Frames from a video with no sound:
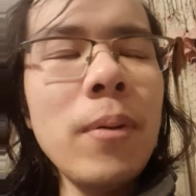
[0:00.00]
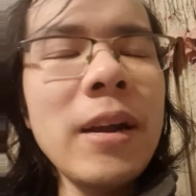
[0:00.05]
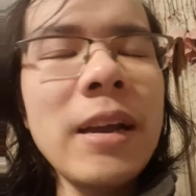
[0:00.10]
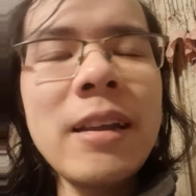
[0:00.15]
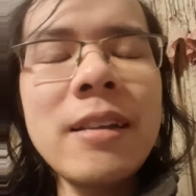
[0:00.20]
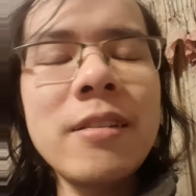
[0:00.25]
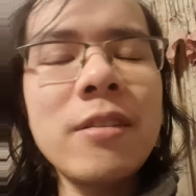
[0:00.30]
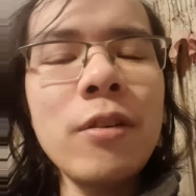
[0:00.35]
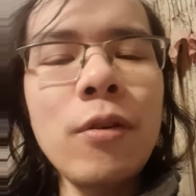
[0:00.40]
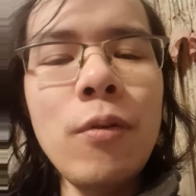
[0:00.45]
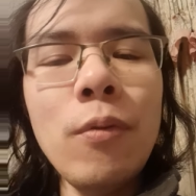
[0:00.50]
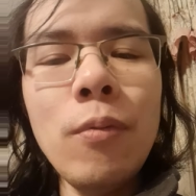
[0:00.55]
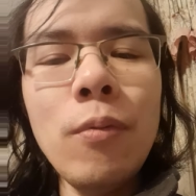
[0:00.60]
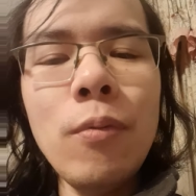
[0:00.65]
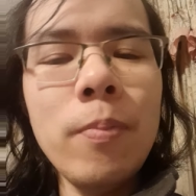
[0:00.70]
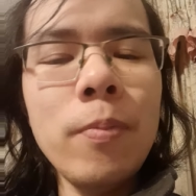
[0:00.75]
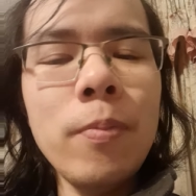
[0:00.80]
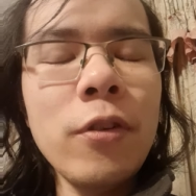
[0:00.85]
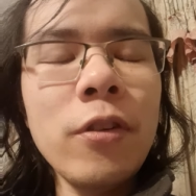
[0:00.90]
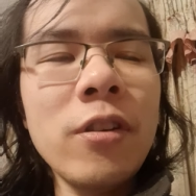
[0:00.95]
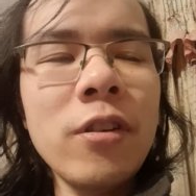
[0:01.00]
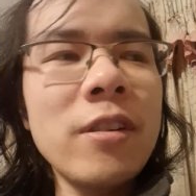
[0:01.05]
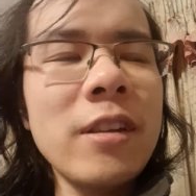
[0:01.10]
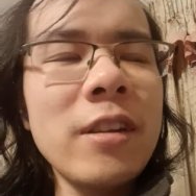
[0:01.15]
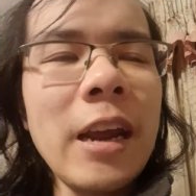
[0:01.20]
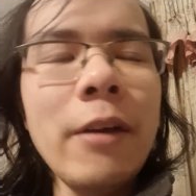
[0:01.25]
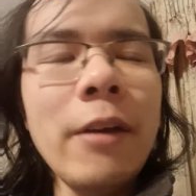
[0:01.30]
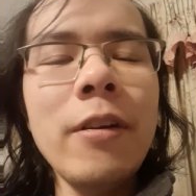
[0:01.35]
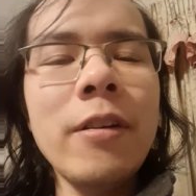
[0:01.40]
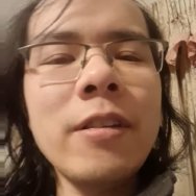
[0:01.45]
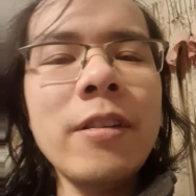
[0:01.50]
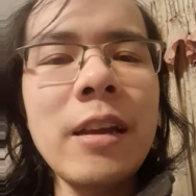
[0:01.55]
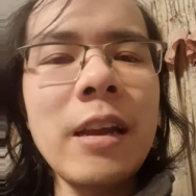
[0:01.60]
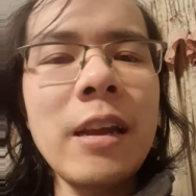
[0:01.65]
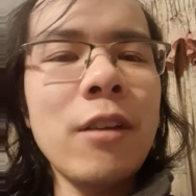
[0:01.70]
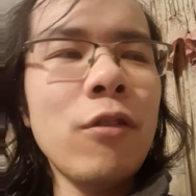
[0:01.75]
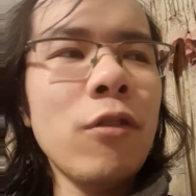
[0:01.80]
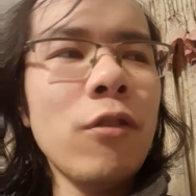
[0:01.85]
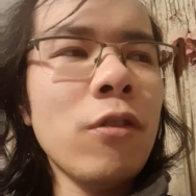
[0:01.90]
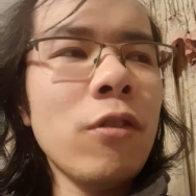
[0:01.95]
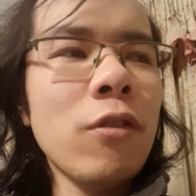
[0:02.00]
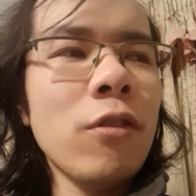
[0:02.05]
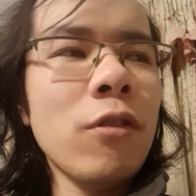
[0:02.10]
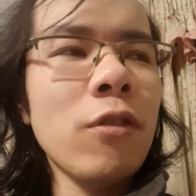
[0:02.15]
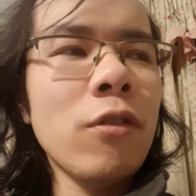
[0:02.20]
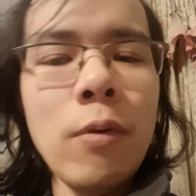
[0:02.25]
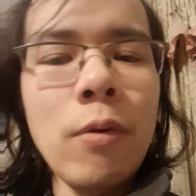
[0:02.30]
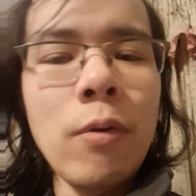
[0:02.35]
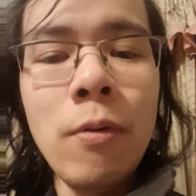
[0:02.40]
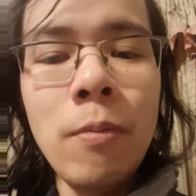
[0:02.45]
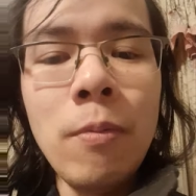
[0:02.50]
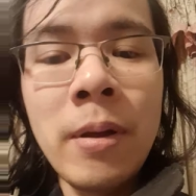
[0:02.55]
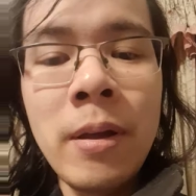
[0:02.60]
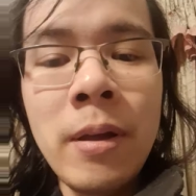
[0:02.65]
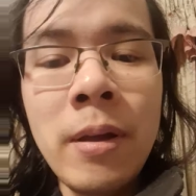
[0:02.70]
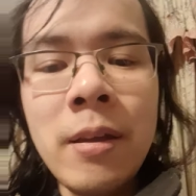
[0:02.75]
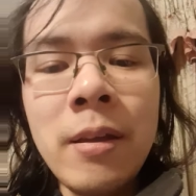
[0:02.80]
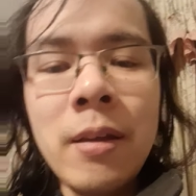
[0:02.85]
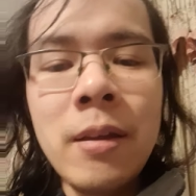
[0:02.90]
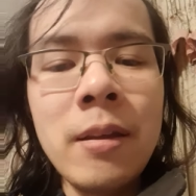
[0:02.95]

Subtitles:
Please don't. Just seriously, just grow up.